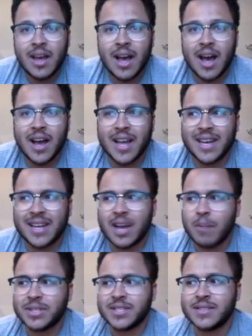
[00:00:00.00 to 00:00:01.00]
It
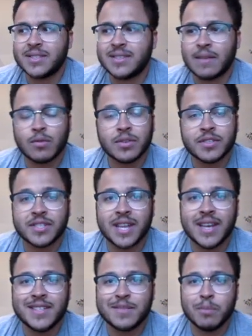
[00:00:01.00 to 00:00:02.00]
encompasses several
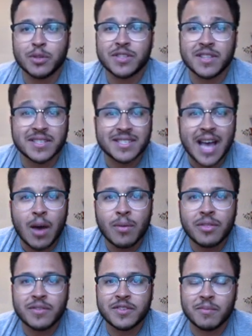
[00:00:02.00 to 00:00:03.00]
states, most of the
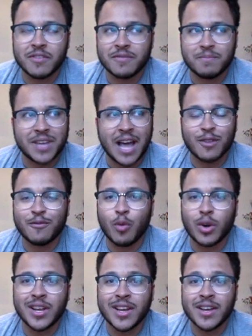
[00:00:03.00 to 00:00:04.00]
South, some of
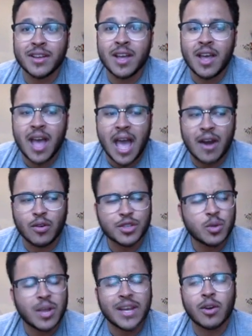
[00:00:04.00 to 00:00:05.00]
California, and
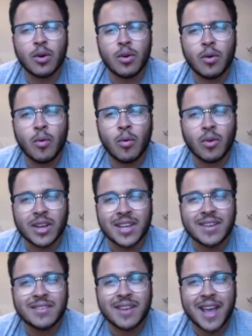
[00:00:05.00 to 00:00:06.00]
also like
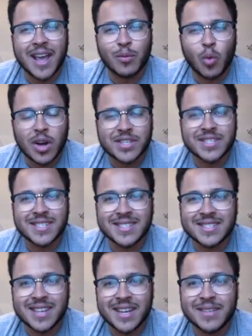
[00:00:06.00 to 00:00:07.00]
Oregon and Washington
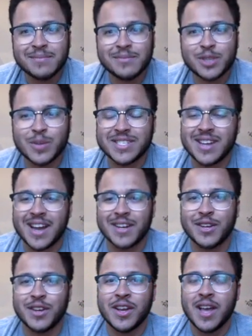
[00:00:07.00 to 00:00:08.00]
State. So it's not
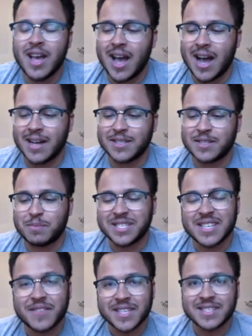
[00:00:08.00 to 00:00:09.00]
a
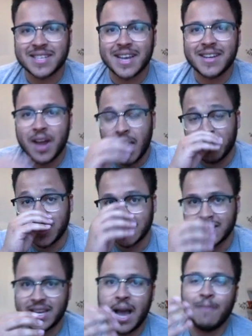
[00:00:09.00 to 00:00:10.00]
specific state.
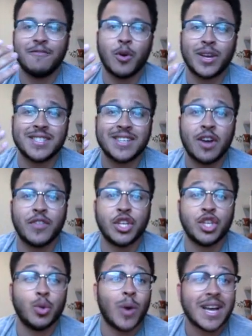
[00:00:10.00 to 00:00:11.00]
Obviously, I'm focusing on the
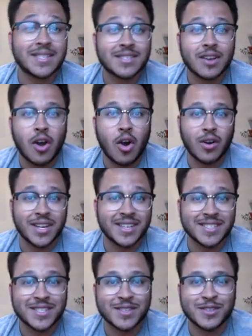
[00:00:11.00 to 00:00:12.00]
U.S.
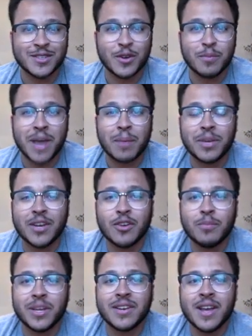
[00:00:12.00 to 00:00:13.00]
Hardiness Zone Map here,
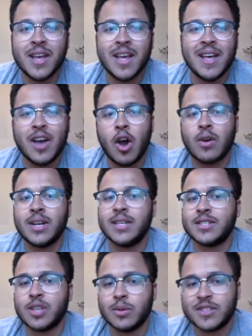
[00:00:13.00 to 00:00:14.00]
but
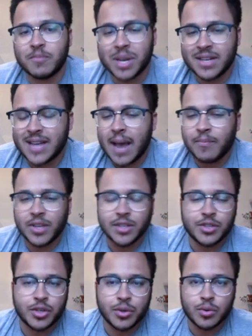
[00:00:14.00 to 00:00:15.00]
hardiness zones have been adapted
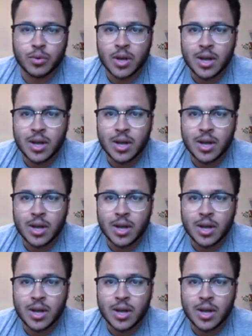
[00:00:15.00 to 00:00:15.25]
to